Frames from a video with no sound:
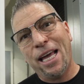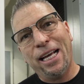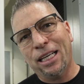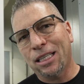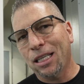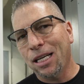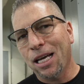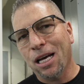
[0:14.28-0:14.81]

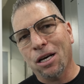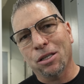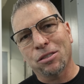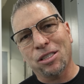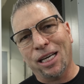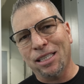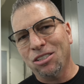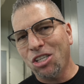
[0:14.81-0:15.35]

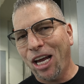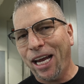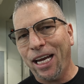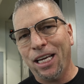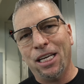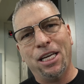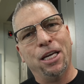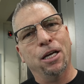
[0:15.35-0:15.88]
Inconel,
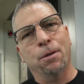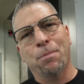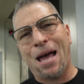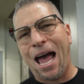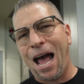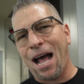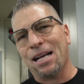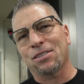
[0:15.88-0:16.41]
titanium,
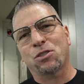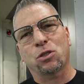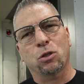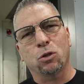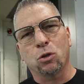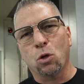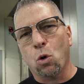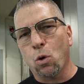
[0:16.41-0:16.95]

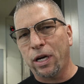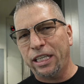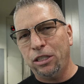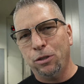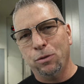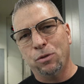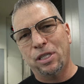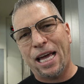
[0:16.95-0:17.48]
Hasseloy,
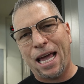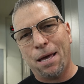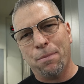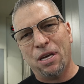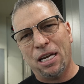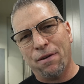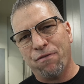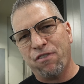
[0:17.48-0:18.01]
you
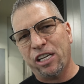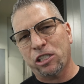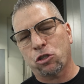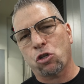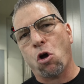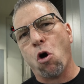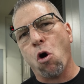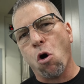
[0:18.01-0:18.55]
name it, if
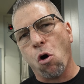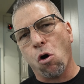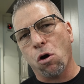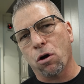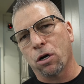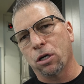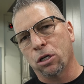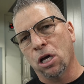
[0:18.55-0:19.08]
it's
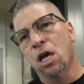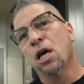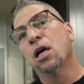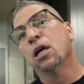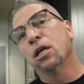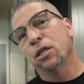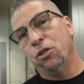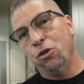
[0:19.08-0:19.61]
hard,
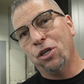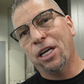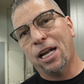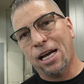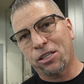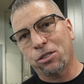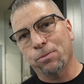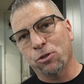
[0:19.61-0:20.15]
you
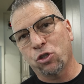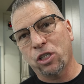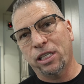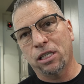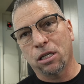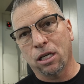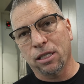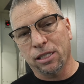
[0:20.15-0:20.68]
can actually
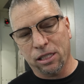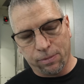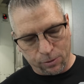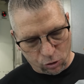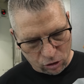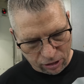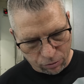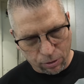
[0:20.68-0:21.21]
machine it on this
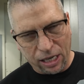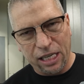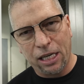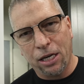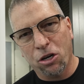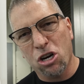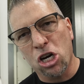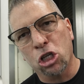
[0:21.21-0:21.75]
machine right
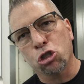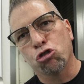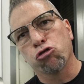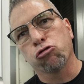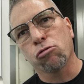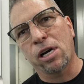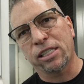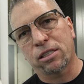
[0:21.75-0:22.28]
here
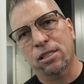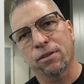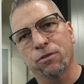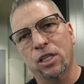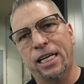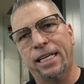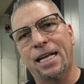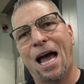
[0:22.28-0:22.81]

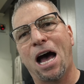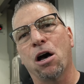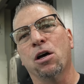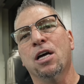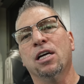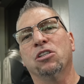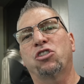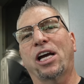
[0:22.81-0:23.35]
aggressively.
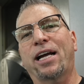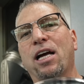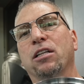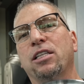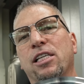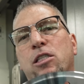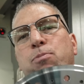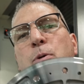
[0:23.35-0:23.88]
Now, check
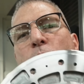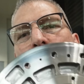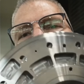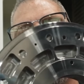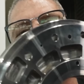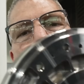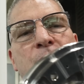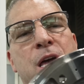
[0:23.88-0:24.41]
out this part.